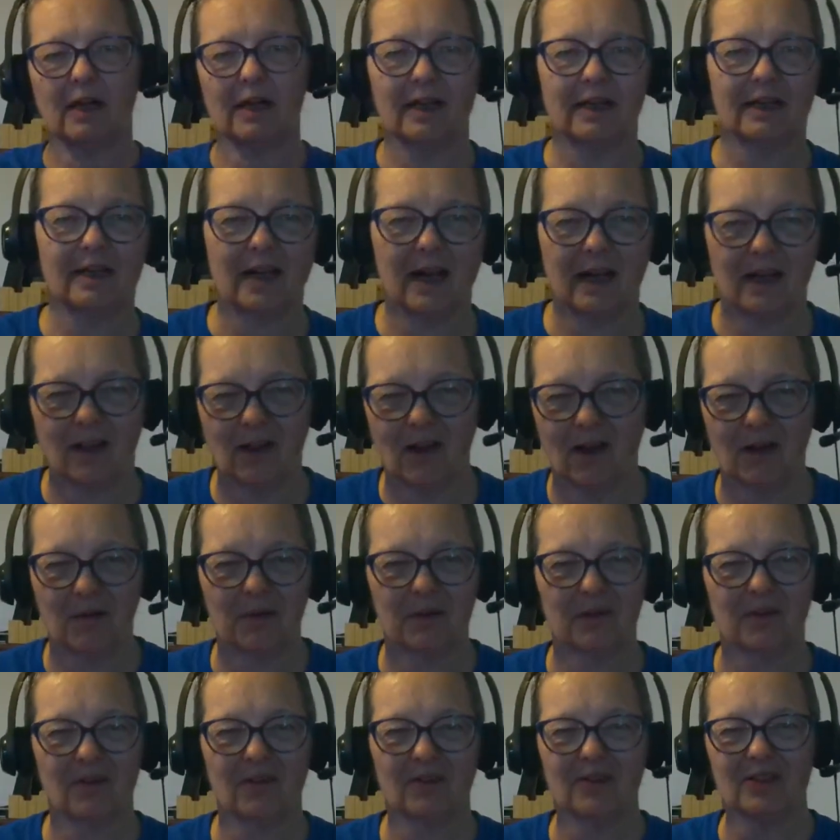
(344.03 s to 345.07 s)
right at nine
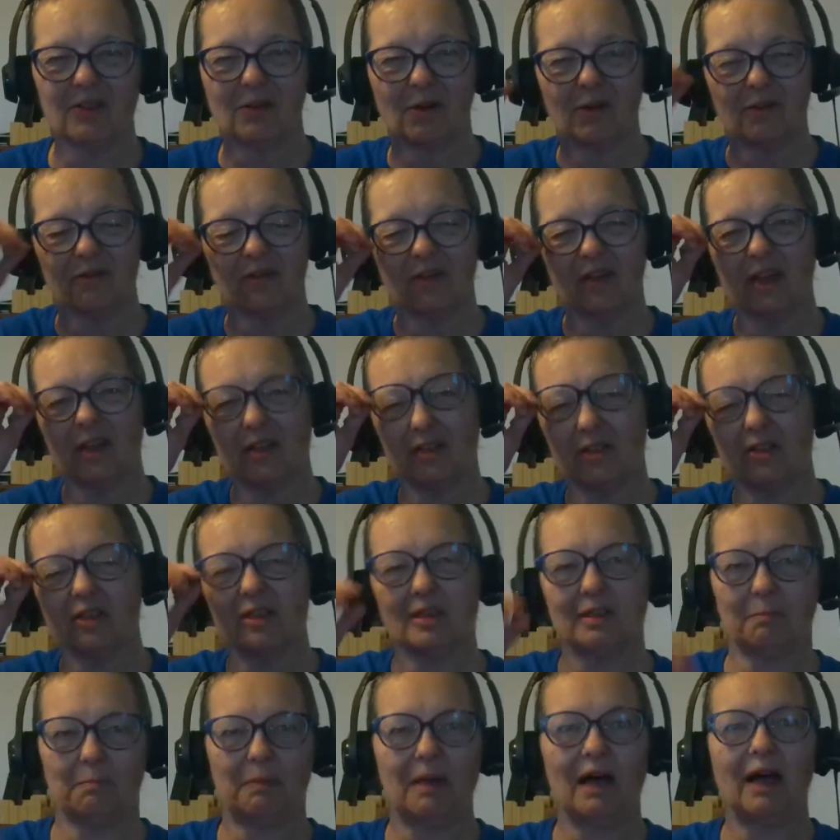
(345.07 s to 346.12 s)
o'clock with all these notifications
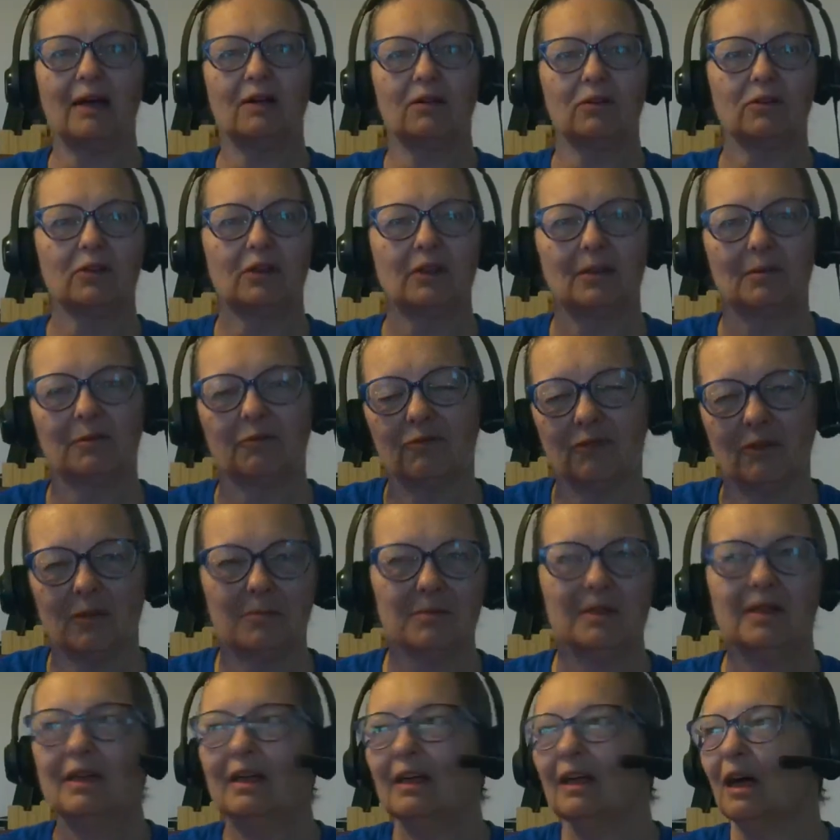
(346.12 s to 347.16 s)
that piled up
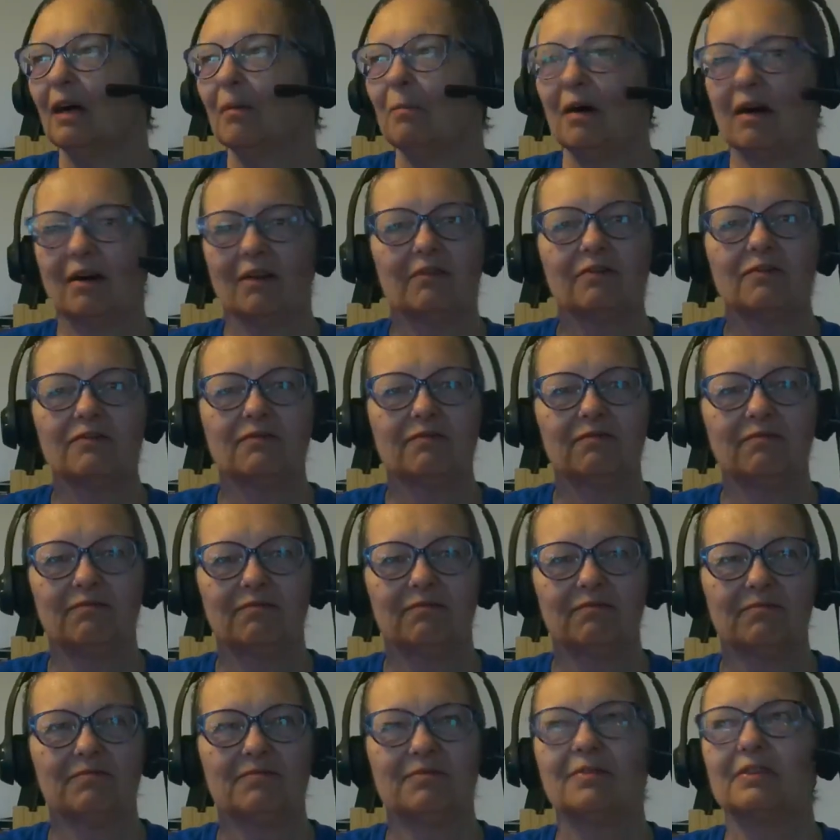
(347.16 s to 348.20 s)
from about
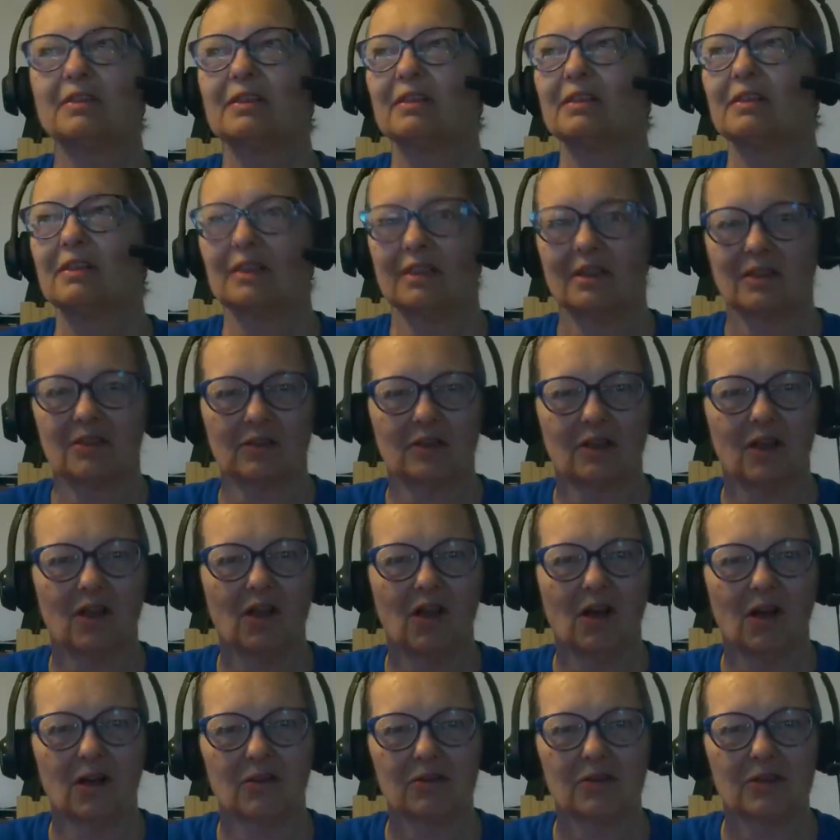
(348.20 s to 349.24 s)
six
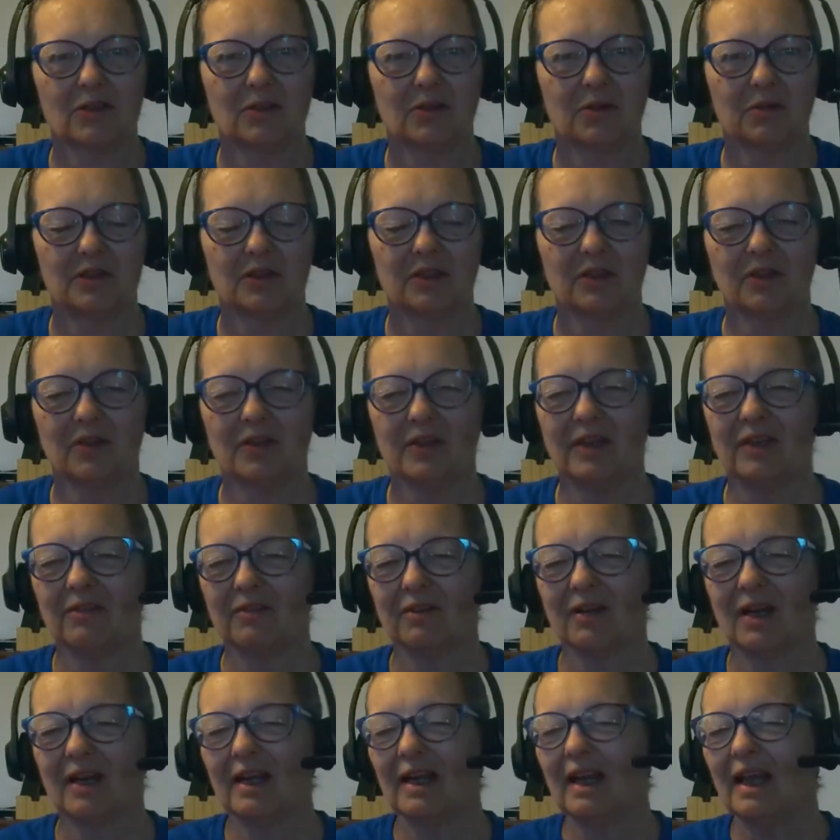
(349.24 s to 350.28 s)
o'clock or so till then,
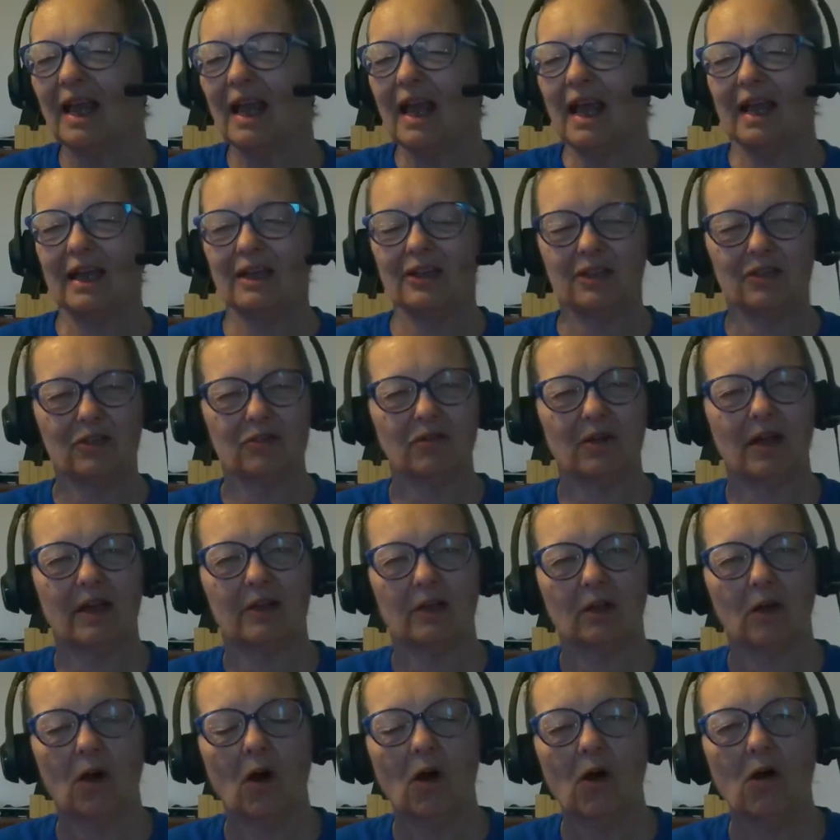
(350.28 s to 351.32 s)
right? And she tried
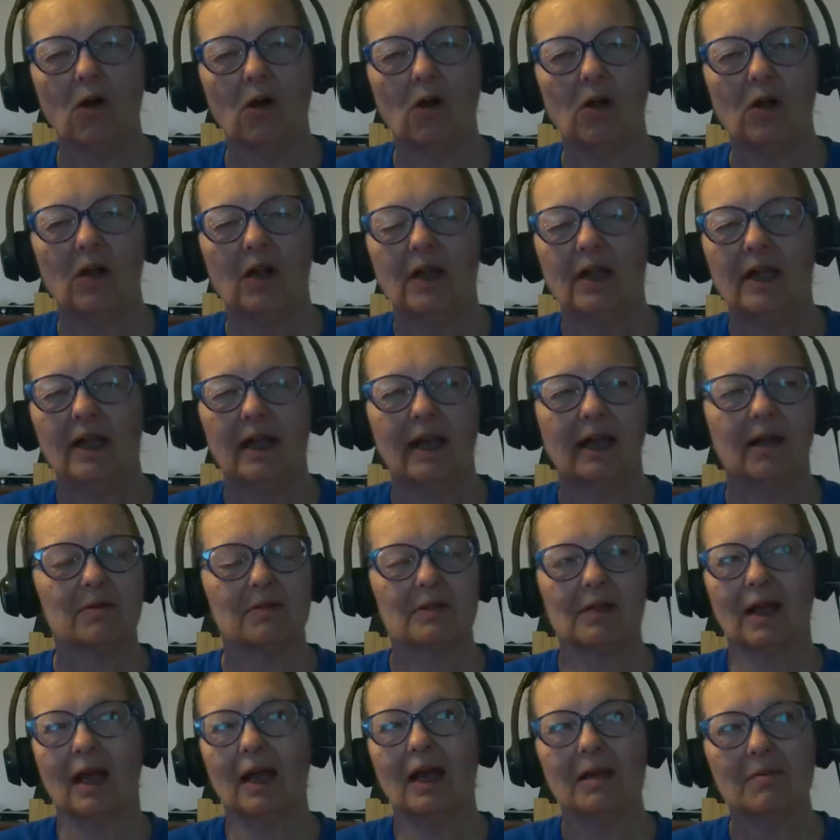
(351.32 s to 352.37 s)
to call, and I
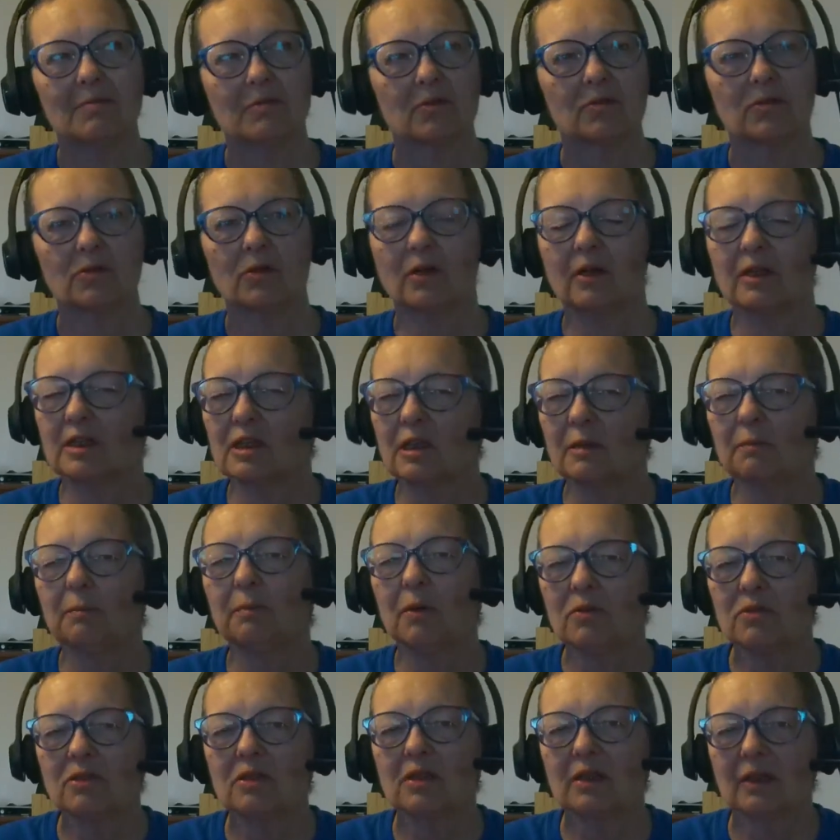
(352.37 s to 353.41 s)
was like, I am so sorry. It's
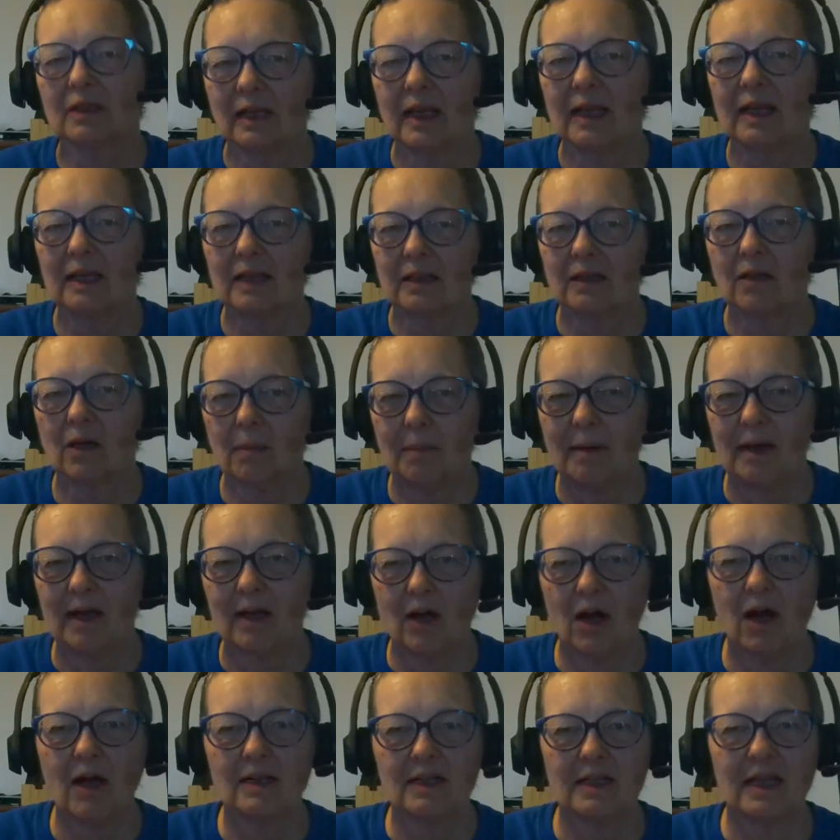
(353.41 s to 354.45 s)
supposed to let my
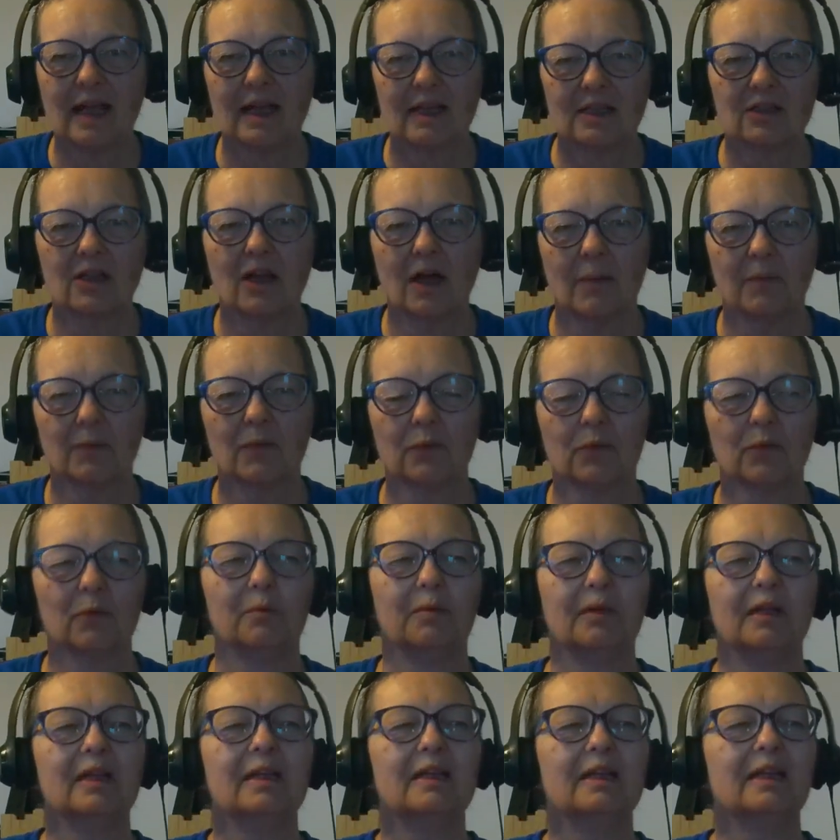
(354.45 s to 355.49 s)
contacts come through,
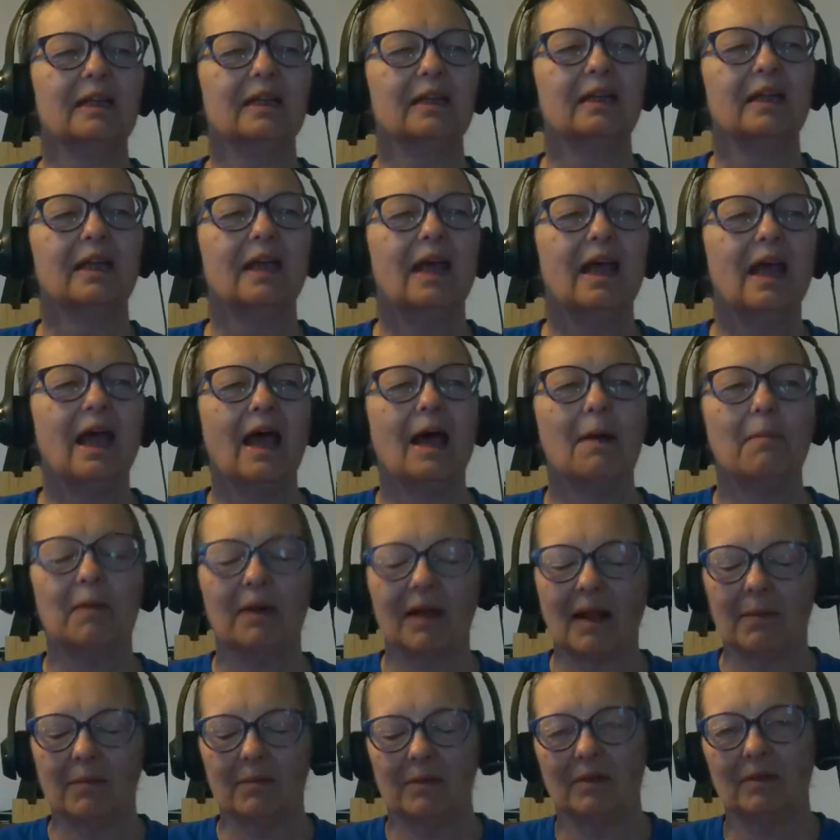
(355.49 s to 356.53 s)
but it didn't.
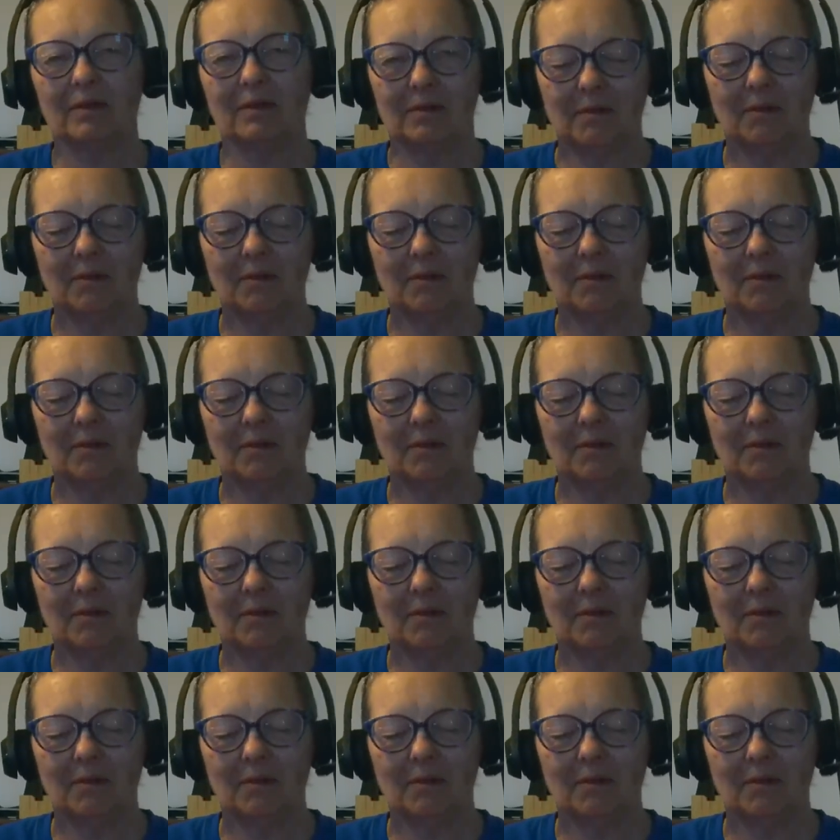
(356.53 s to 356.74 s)
But I'm,